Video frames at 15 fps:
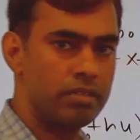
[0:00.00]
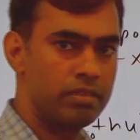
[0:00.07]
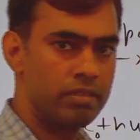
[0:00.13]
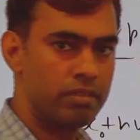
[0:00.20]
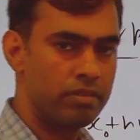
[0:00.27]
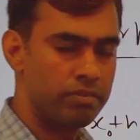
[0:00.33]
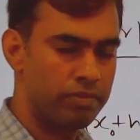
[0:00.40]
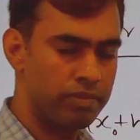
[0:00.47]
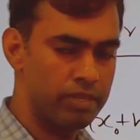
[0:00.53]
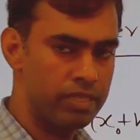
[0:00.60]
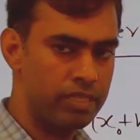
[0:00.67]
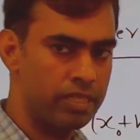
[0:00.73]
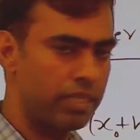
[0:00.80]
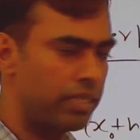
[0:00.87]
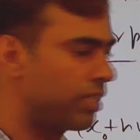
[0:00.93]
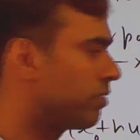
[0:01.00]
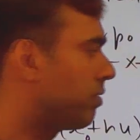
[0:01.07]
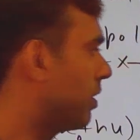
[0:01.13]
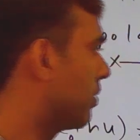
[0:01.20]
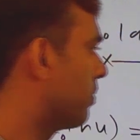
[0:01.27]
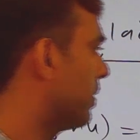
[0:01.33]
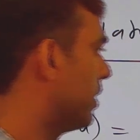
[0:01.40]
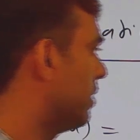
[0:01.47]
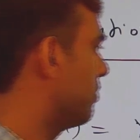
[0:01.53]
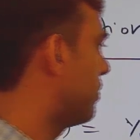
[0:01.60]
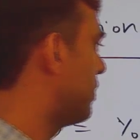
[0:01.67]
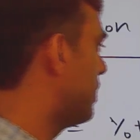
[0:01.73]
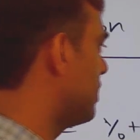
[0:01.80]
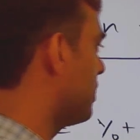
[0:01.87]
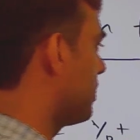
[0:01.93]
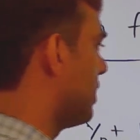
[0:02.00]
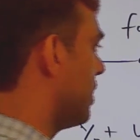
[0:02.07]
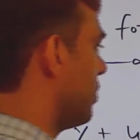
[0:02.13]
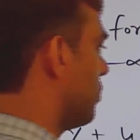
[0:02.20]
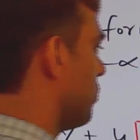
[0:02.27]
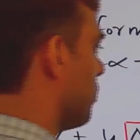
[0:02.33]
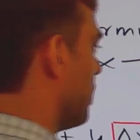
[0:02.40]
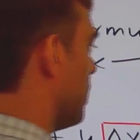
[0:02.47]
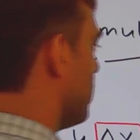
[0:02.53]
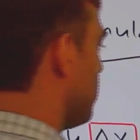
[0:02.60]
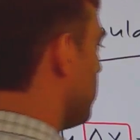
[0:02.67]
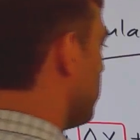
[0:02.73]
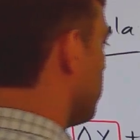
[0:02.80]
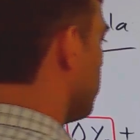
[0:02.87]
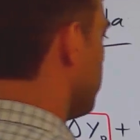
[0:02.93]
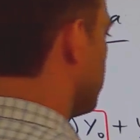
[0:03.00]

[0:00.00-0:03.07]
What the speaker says: first order forward difference, del 2 y0 with